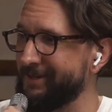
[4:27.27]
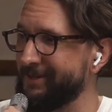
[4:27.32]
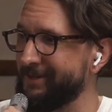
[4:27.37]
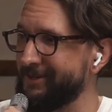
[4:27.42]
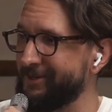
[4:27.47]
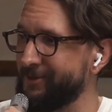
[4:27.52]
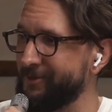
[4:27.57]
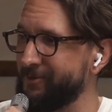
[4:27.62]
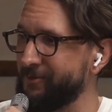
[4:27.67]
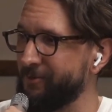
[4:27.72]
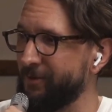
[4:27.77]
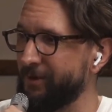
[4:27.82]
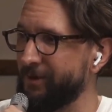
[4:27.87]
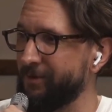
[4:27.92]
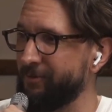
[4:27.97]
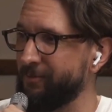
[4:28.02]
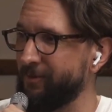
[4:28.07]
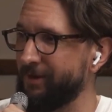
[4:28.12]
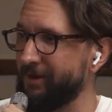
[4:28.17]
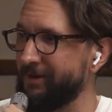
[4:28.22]
you
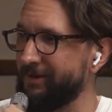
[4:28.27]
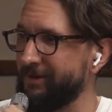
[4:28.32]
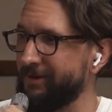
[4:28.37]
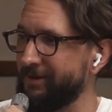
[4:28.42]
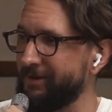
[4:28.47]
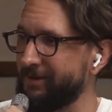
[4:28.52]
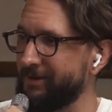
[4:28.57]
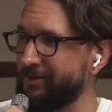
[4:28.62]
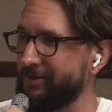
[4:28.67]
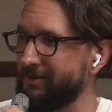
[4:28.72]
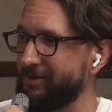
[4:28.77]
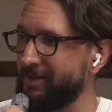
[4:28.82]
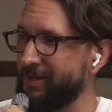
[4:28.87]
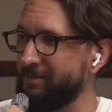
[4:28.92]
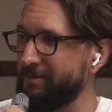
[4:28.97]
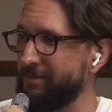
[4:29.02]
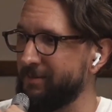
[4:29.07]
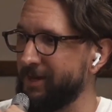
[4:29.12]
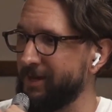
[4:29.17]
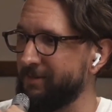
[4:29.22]
one-on-one, your
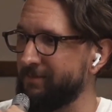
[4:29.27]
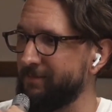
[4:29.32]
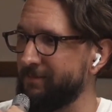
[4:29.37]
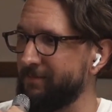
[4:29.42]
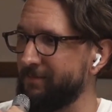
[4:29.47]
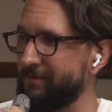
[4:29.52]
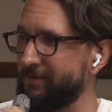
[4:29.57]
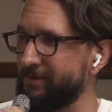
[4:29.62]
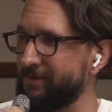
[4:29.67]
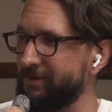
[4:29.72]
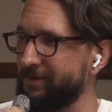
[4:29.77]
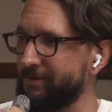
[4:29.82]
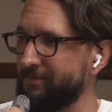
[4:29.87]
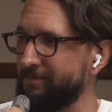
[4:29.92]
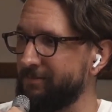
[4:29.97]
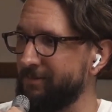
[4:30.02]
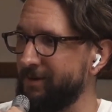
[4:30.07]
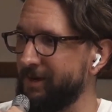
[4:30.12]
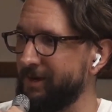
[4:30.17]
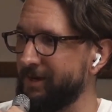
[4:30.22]
CMMA versus
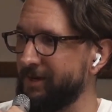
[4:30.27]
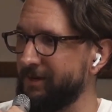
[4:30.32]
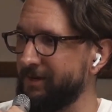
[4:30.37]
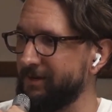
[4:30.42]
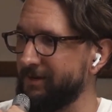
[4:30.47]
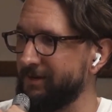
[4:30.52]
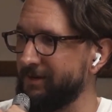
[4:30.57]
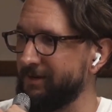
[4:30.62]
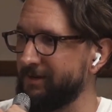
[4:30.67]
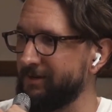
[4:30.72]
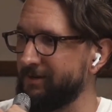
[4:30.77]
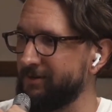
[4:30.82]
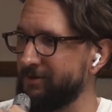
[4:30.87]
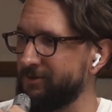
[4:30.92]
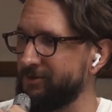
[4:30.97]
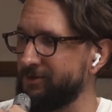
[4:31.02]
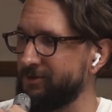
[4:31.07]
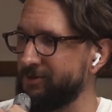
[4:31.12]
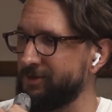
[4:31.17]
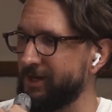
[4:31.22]
my
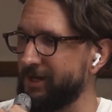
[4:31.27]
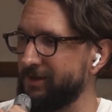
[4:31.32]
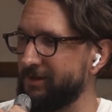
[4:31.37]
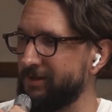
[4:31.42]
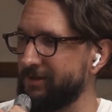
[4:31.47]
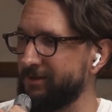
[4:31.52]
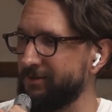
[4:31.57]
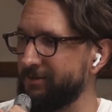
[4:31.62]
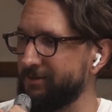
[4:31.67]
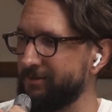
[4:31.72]
jiu-jitsu.